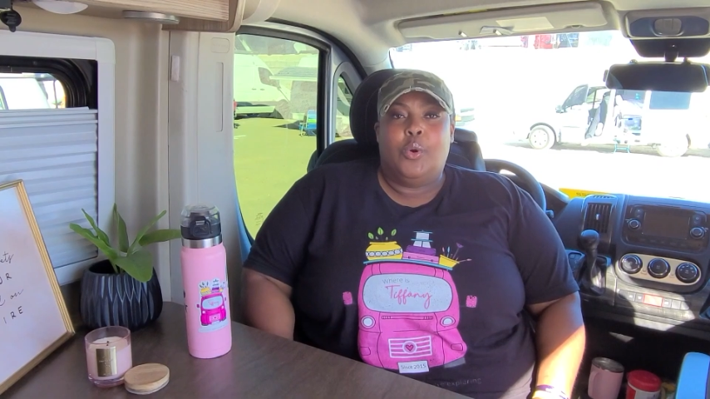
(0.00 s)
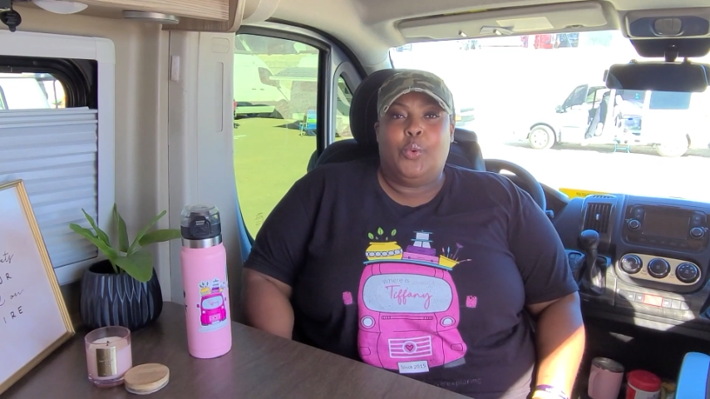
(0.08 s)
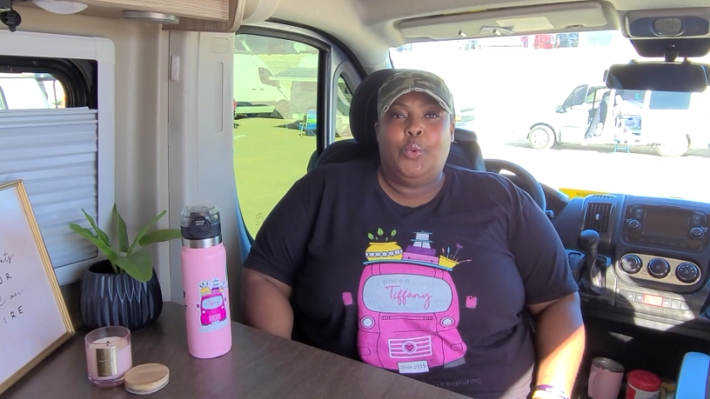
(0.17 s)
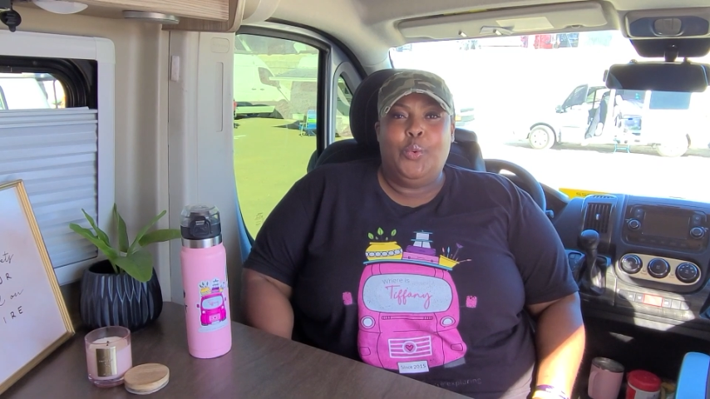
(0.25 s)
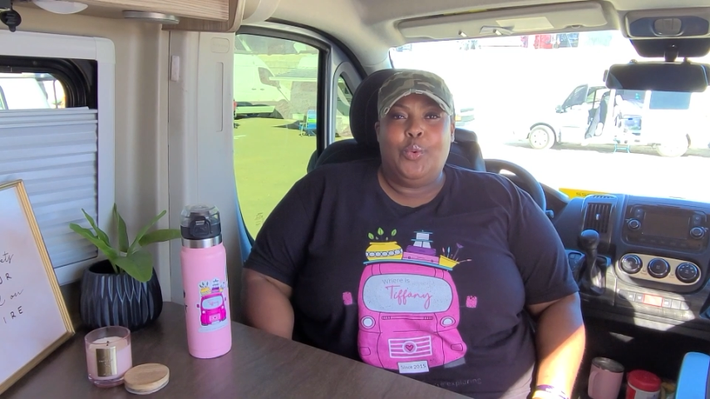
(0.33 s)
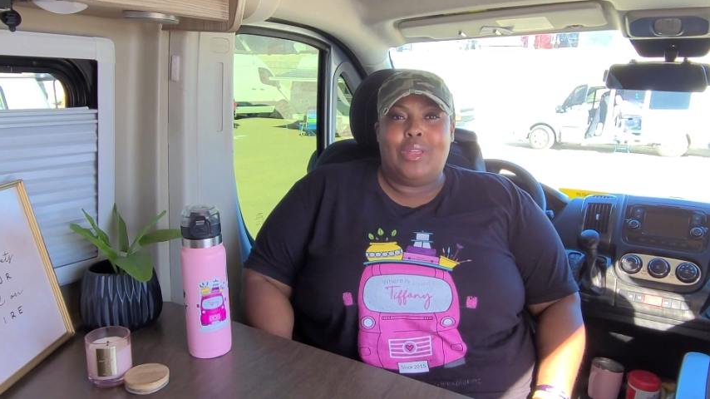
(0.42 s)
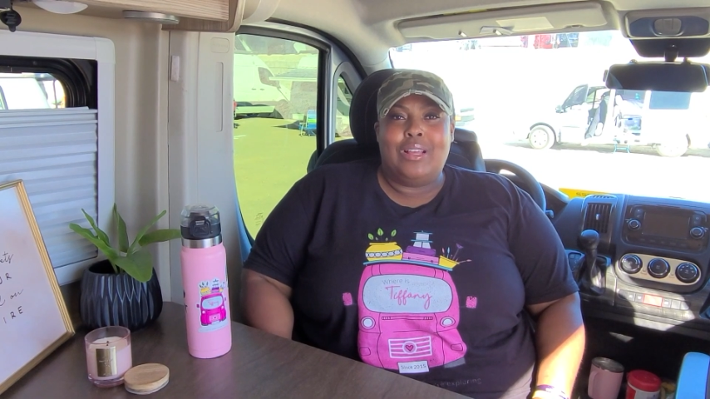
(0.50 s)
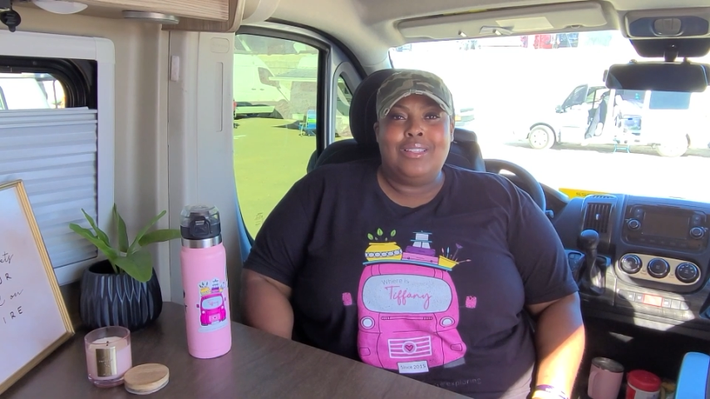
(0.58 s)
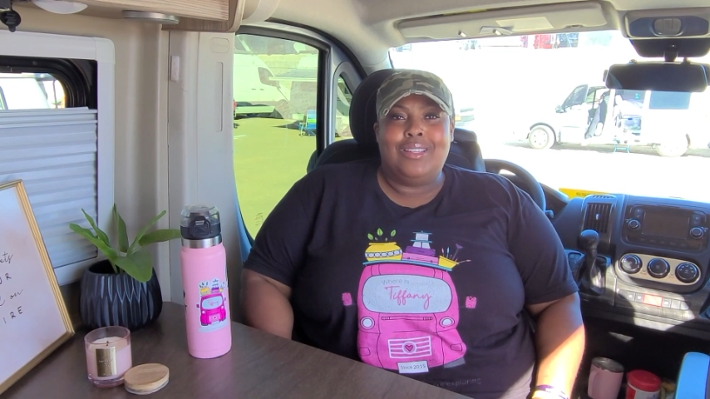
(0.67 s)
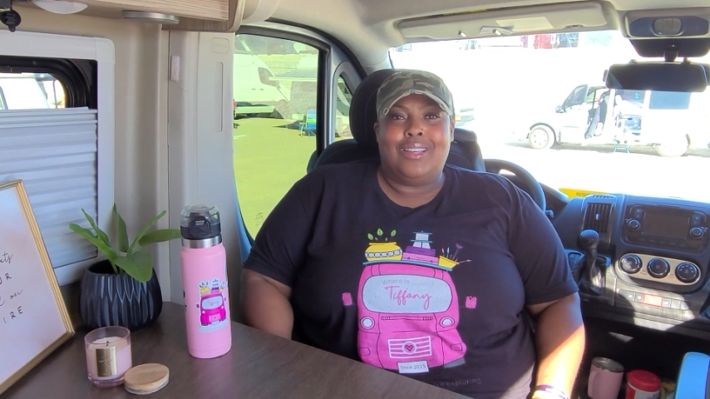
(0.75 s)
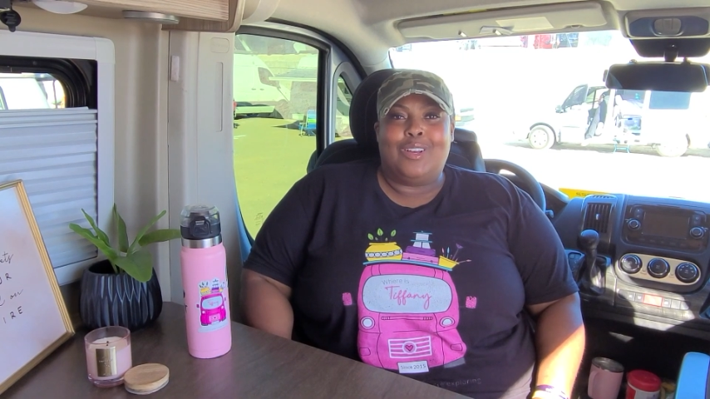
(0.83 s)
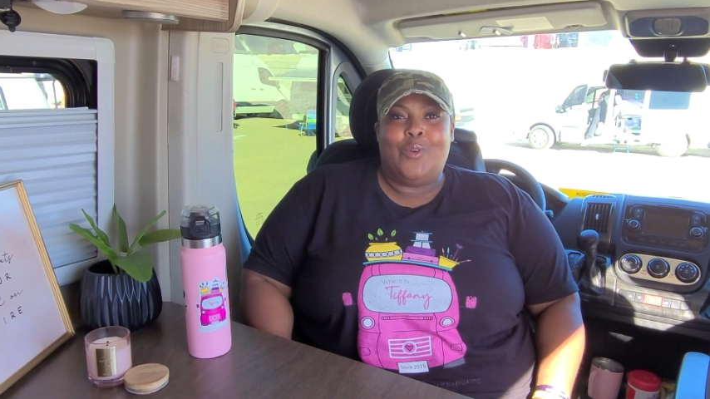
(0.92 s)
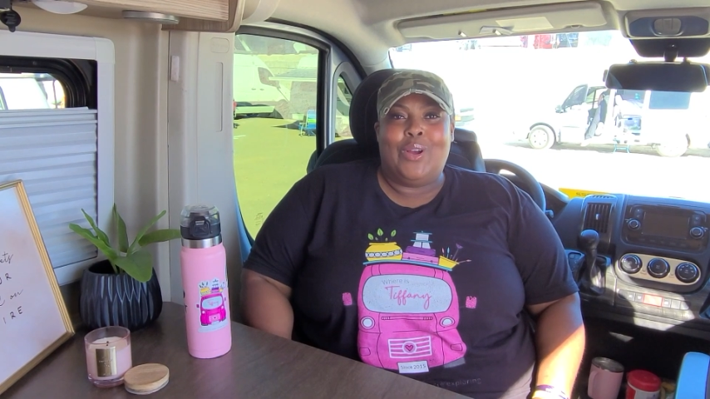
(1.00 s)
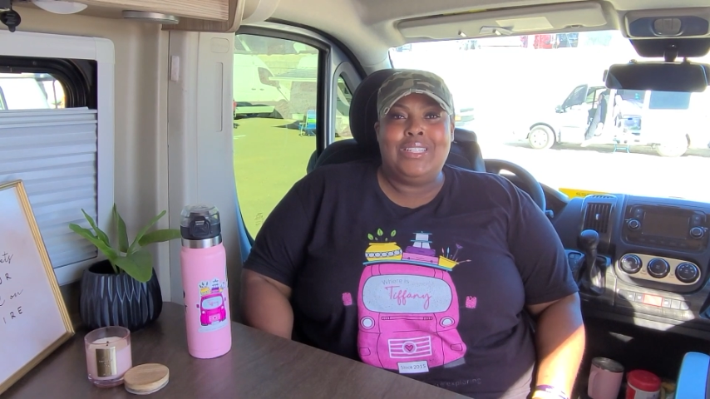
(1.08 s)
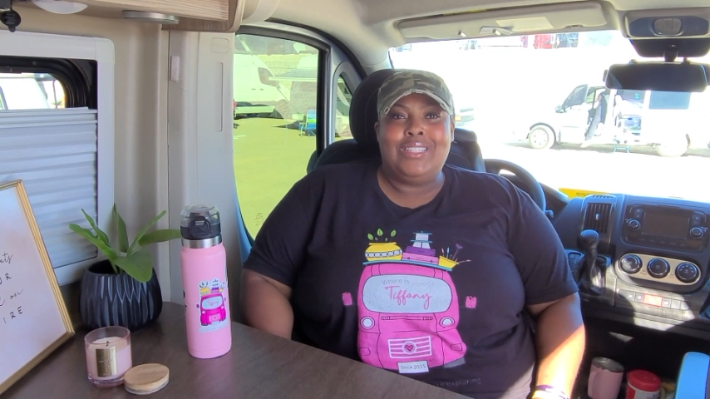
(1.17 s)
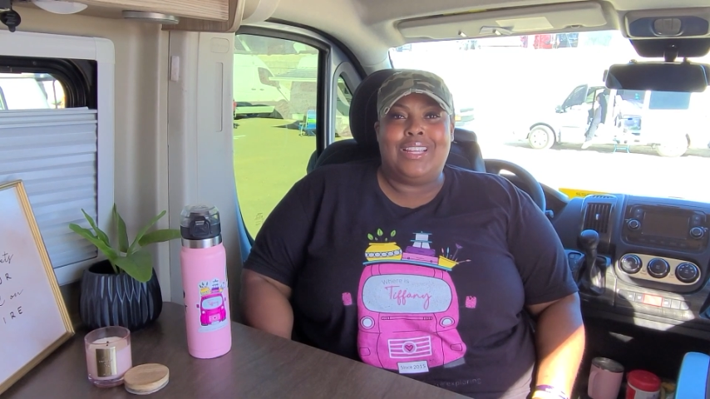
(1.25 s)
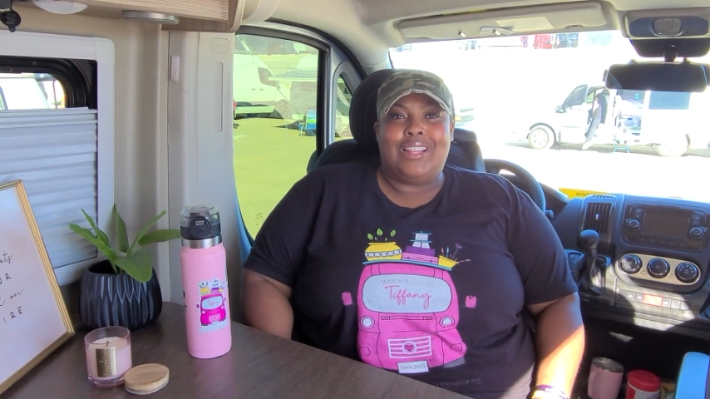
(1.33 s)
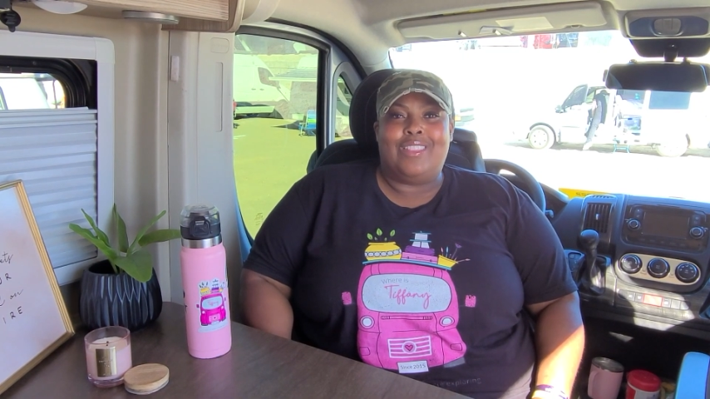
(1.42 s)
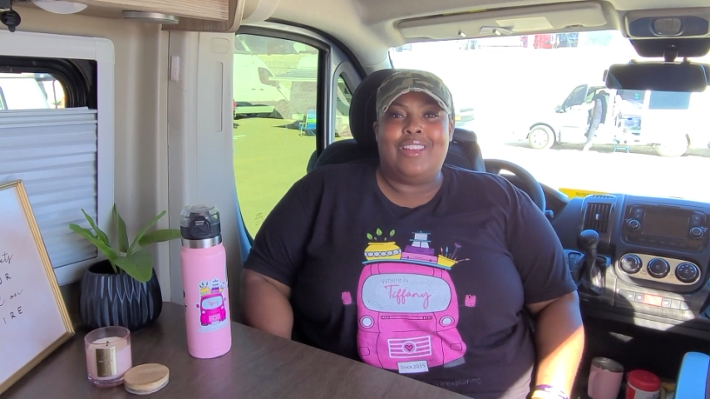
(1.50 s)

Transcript: Ooh, that's a good question.